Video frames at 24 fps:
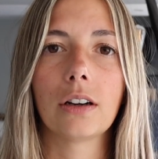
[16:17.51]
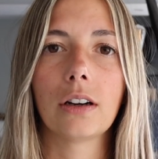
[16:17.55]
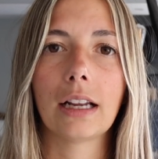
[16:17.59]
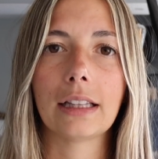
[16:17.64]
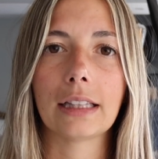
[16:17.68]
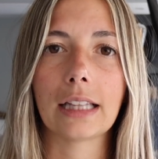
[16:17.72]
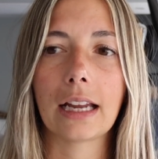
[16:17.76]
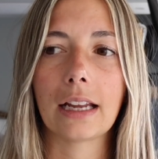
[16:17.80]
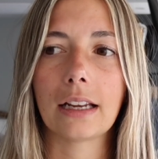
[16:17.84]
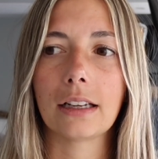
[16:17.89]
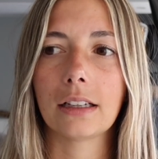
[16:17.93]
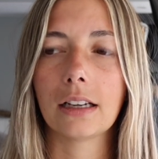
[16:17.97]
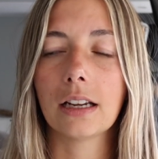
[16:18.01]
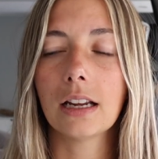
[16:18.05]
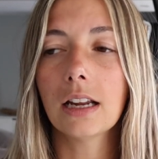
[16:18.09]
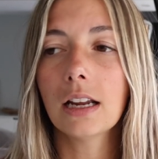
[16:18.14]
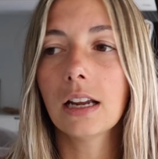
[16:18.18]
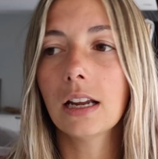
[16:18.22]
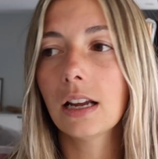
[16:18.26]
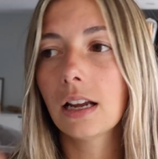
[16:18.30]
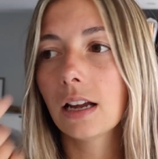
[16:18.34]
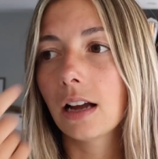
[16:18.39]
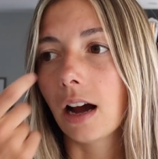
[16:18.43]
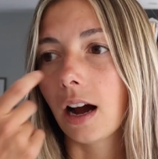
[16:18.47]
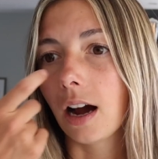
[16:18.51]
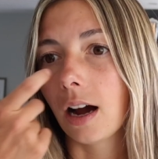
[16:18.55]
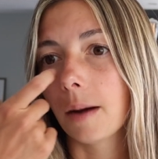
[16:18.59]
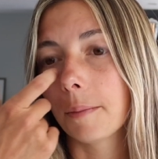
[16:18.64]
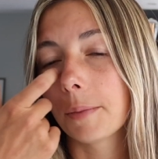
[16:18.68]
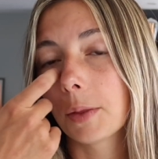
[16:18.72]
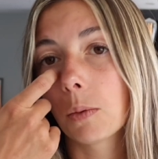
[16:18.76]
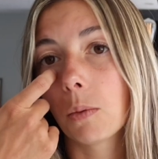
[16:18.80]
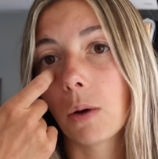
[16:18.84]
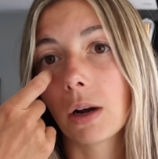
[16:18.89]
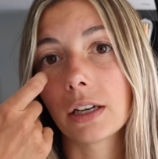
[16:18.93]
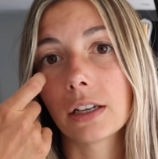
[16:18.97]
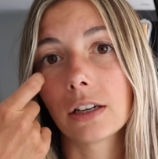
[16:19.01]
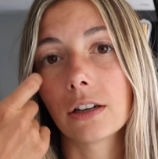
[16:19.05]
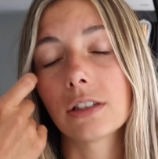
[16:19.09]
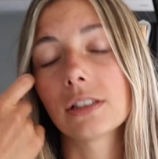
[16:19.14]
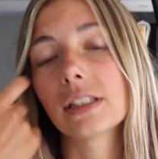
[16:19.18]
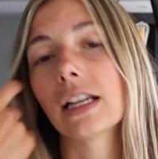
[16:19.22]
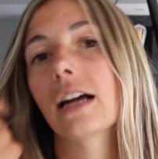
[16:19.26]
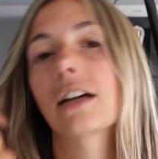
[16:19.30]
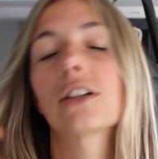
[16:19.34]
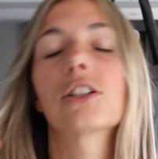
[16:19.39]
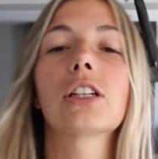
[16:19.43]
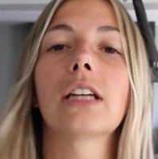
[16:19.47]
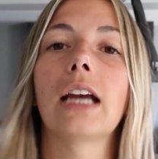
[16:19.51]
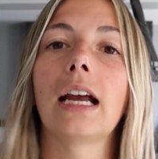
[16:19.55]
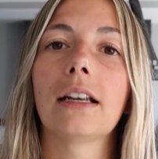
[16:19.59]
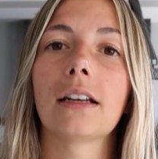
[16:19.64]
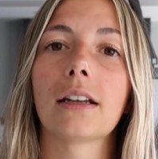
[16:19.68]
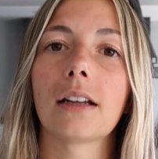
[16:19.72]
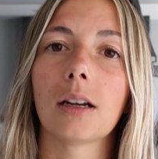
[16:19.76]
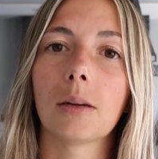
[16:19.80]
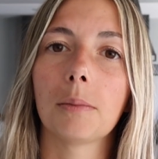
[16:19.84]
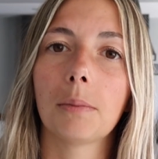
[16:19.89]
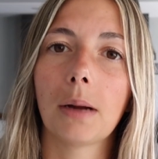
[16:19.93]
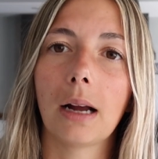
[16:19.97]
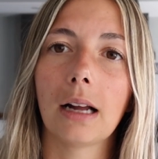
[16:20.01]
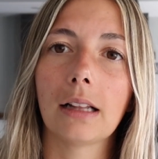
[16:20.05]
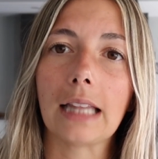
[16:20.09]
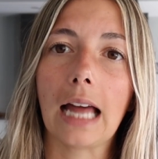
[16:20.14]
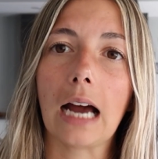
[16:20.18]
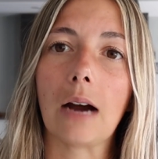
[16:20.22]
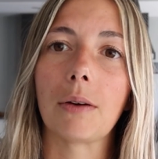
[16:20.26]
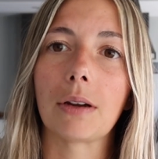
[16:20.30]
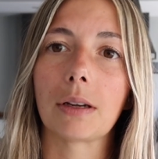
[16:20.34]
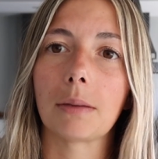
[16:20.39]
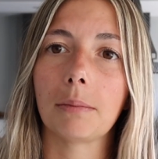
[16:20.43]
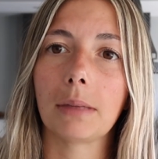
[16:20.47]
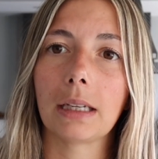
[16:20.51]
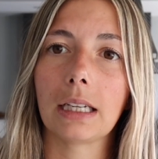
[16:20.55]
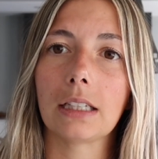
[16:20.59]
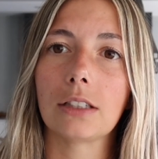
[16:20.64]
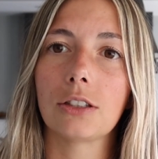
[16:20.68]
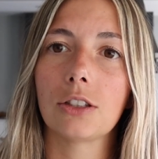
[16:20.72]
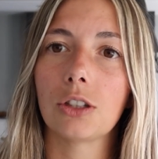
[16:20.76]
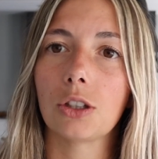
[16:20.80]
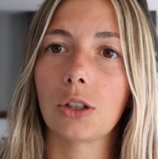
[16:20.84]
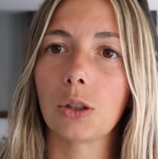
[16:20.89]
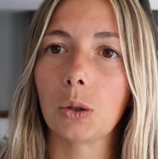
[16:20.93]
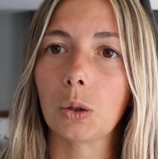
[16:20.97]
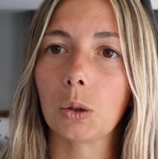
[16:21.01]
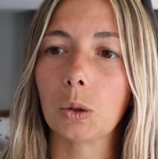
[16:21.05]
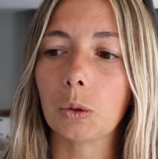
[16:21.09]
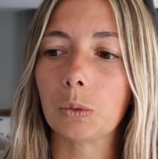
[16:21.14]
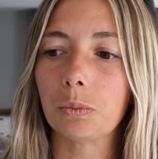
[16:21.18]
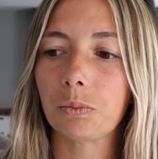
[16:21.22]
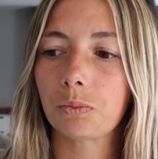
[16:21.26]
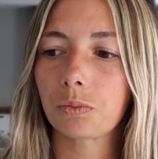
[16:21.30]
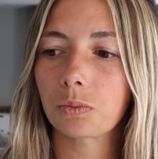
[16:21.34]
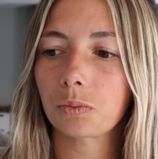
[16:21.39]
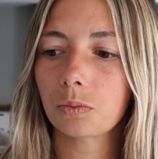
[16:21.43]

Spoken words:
And then the one nurse actually ended up allowing me to